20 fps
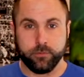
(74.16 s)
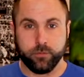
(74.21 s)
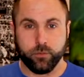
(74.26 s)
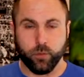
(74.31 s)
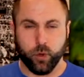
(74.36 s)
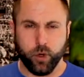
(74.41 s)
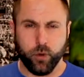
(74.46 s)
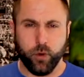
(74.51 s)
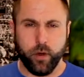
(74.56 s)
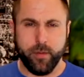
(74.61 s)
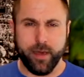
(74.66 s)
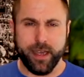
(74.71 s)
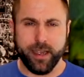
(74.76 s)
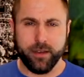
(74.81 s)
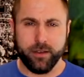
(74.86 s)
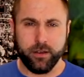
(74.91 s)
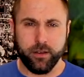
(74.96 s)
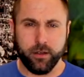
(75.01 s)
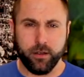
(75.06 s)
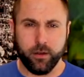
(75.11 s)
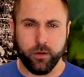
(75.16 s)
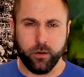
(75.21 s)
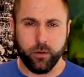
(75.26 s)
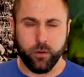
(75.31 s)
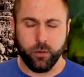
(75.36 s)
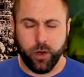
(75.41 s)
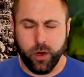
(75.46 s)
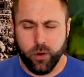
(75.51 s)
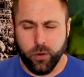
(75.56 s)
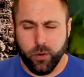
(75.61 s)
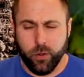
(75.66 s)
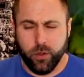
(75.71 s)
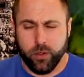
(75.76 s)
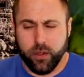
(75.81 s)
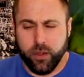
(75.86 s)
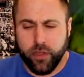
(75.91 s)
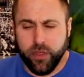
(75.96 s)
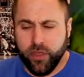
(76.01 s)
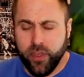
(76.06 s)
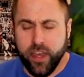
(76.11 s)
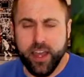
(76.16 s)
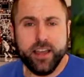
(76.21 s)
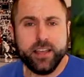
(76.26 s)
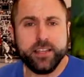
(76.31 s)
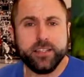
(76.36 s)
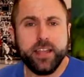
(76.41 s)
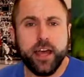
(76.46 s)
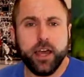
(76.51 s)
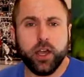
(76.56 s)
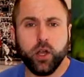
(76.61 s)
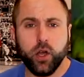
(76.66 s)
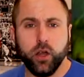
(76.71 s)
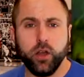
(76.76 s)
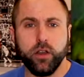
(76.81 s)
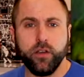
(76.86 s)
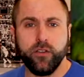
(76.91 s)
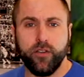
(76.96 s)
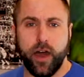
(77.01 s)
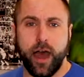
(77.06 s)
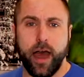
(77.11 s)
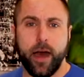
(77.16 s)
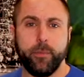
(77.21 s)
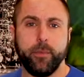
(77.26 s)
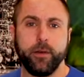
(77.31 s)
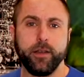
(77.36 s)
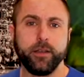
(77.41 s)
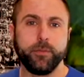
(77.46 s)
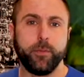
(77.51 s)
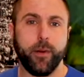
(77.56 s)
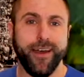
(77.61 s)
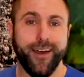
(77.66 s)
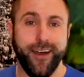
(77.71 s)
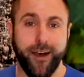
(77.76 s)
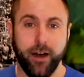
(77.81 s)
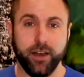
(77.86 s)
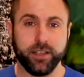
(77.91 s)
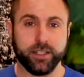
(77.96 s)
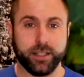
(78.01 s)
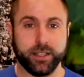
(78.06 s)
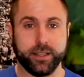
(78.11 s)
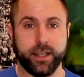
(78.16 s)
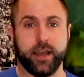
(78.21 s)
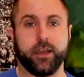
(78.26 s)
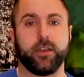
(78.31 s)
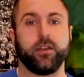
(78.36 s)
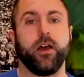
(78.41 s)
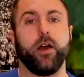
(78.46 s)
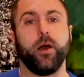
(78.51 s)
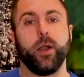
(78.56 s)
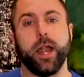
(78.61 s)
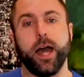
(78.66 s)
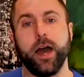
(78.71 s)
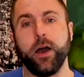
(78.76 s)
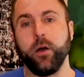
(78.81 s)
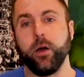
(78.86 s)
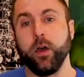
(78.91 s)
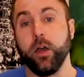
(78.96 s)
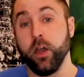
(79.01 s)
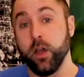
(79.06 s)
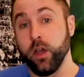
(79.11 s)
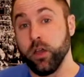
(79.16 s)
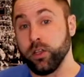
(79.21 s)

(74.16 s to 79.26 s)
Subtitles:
What do I mean? Well, the things that could have happened by asking that girl out,